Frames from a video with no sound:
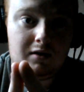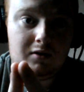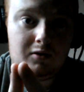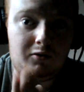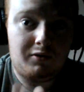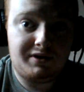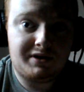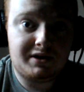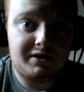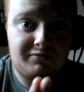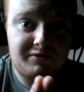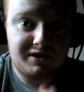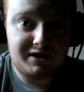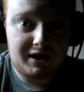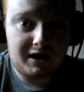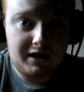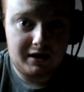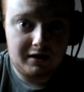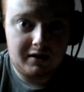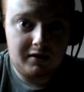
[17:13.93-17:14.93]
or he's going to
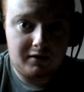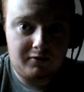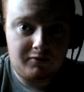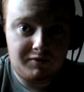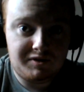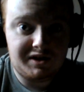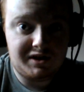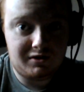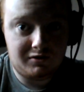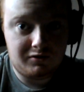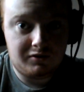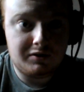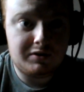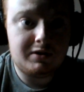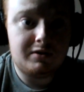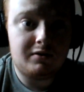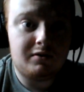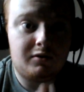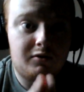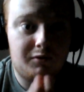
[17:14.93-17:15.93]
retire, which he could,
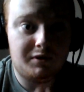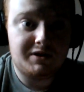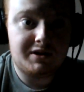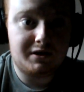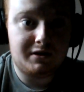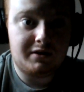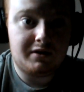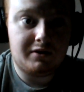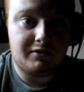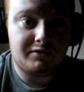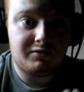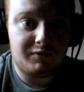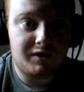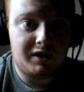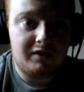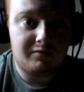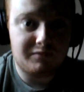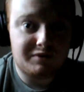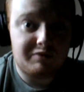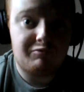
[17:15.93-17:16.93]
or he's going to go to
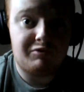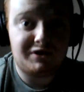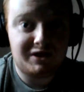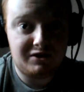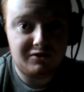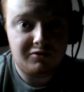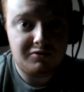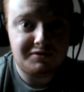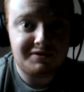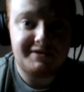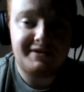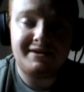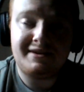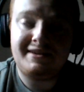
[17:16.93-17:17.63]
Williams, which he could.